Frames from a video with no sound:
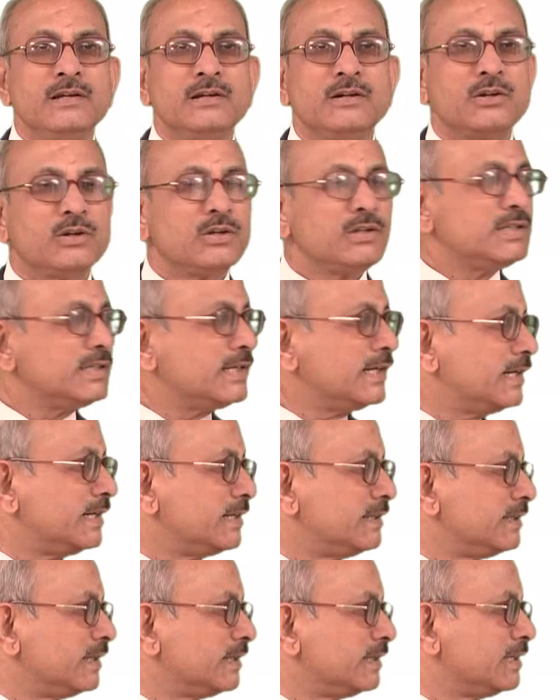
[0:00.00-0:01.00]
Cross rate
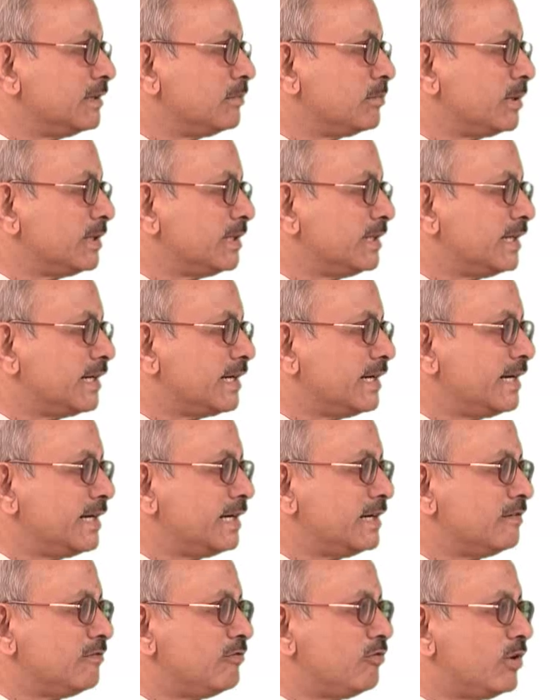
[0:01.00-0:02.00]
is nothing but the
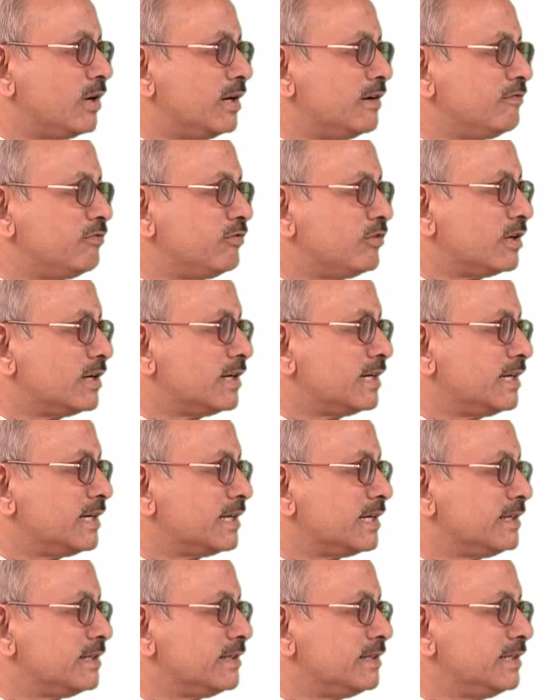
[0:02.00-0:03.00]
rate of one foreign
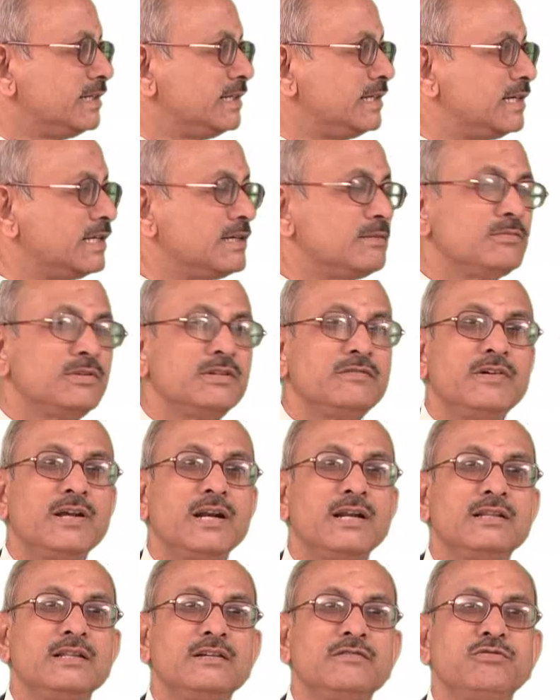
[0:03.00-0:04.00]
currency in terms of
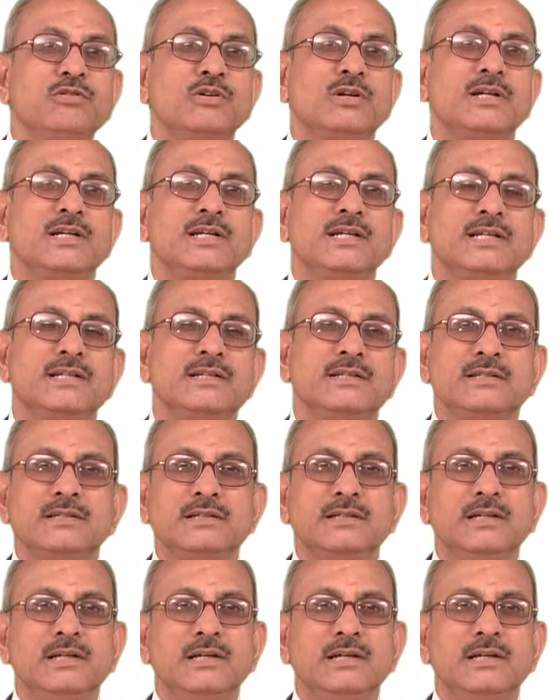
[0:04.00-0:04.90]
another foreign currency.